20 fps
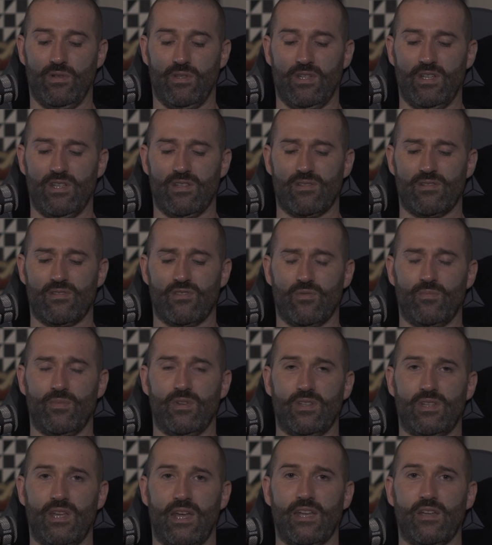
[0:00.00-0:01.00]
And these should
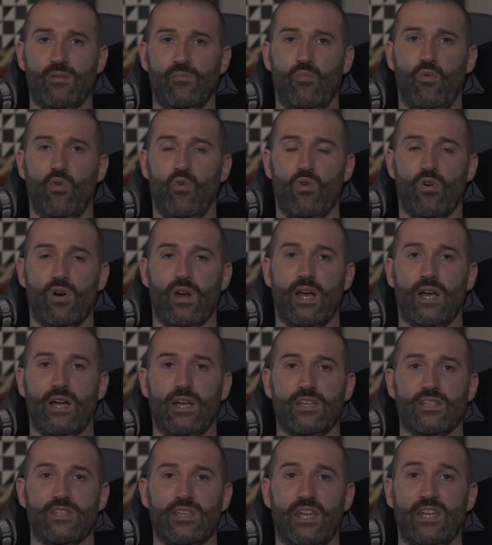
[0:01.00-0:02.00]
be taken more as